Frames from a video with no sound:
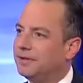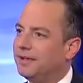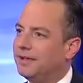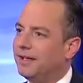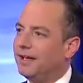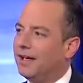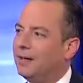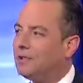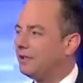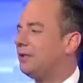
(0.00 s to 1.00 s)
You're a little nervous.
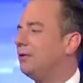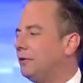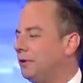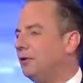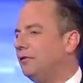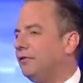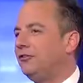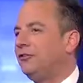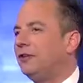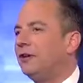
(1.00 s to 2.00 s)
I'm a little
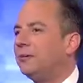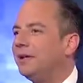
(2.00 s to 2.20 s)
nervous, sure. I